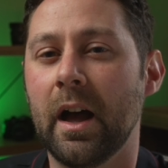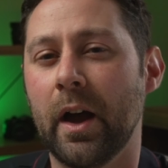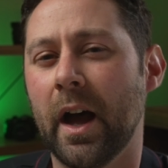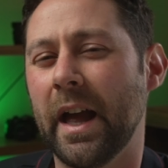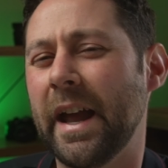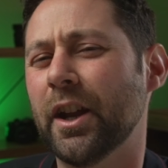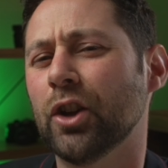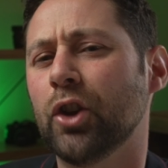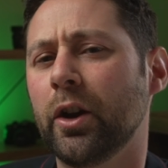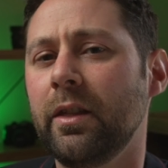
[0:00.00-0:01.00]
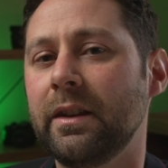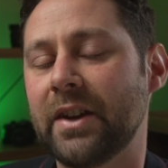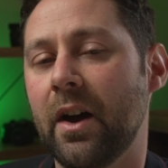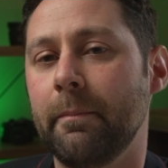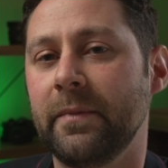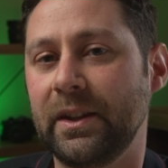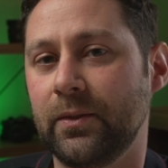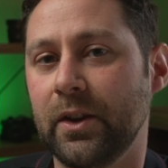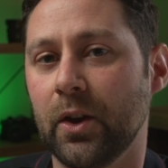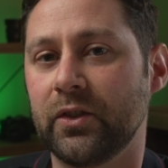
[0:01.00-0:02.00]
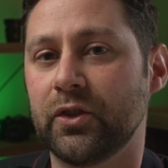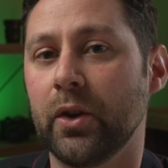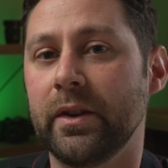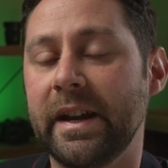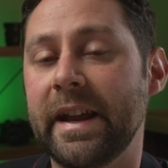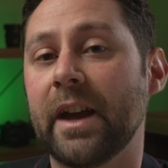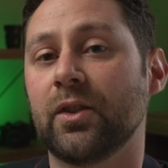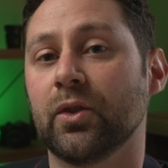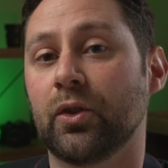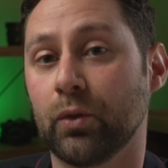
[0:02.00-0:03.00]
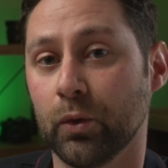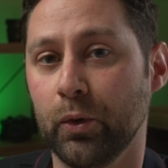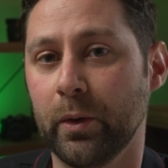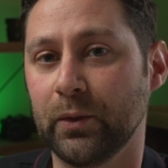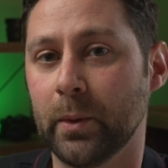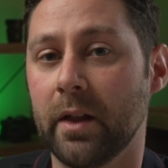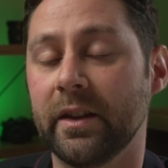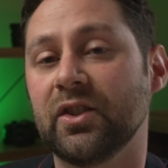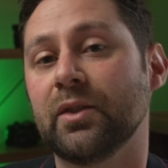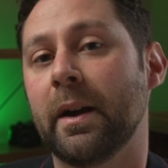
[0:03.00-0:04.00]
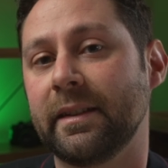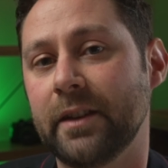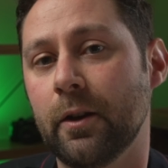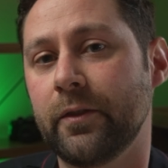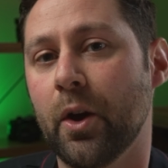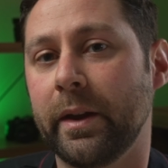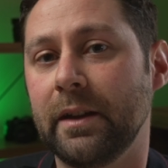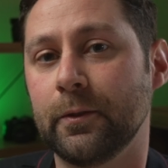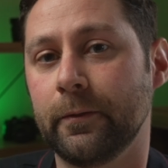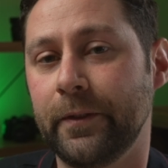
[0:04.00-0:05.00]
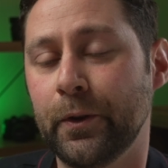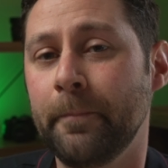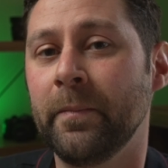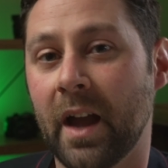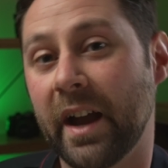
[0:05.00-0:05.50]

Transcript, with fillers: Uh, and a lot of the time, these videos don't need extra crew as well. It's just myself going into film.